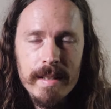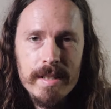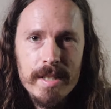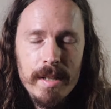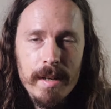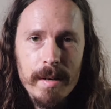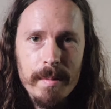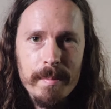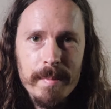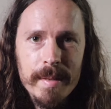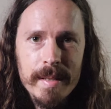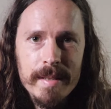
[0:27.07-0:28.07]

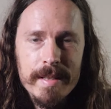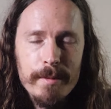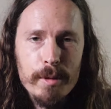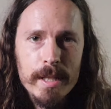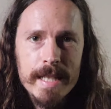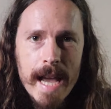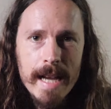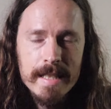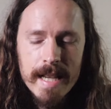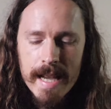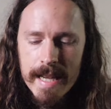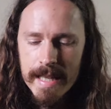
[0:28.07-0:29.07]
some different
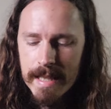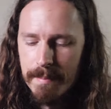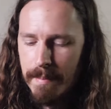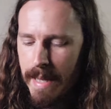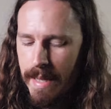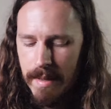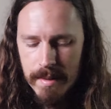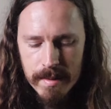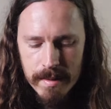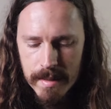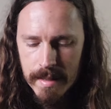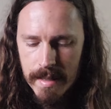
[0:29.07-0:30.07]
cacti in the mail.